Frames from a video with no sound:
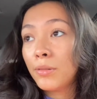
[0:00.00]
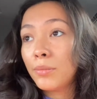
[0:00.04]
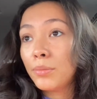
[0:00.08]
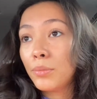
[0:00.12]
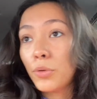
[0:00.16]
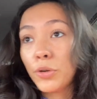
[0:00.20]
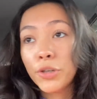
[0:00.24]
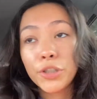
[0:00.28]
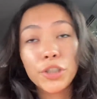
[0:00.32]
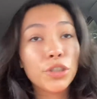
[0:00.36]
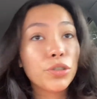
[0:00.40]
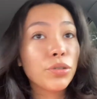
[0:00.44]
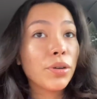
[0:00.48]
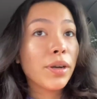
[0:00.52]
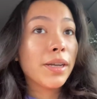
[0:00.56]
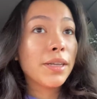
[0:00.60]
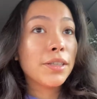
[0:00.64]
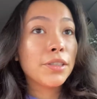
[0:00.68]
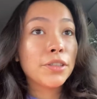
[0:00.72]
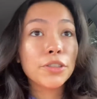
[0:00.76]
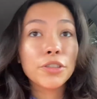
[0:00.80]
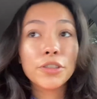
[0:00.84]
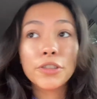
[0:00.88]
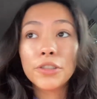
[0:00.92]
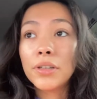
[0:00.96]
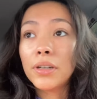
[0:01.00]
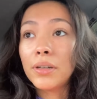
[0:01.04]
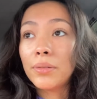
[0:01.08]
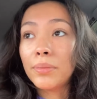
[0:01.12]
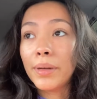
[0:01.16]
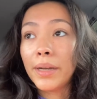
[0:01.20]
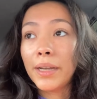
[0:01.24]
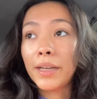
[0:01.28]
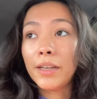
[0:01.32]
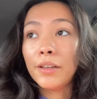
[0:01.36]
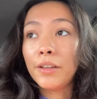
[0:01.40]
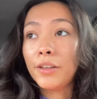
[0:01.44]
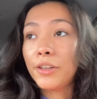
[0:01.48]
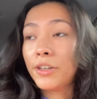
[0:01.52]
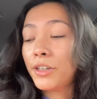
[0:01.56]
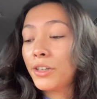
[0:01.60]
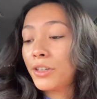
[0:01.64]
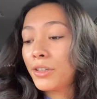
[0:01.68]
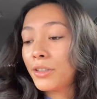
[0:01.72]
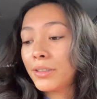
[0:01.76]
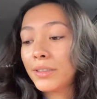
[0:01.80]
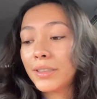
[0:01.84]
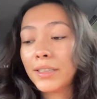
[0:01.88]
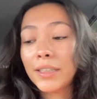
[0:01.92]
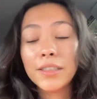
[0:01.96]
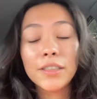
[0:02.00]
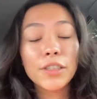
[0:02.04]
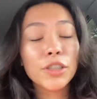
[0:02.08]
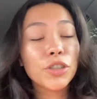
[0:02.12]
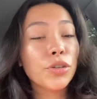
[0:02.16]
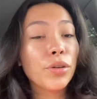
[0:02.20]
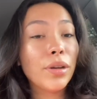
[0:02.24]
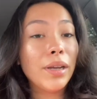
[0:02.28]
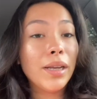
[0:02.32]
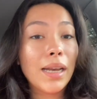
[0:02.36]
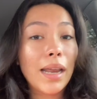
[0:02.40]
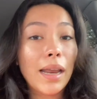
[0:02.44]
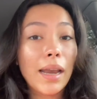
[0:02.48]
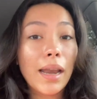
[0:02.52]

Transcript: moisturizer, a regular sunscreen,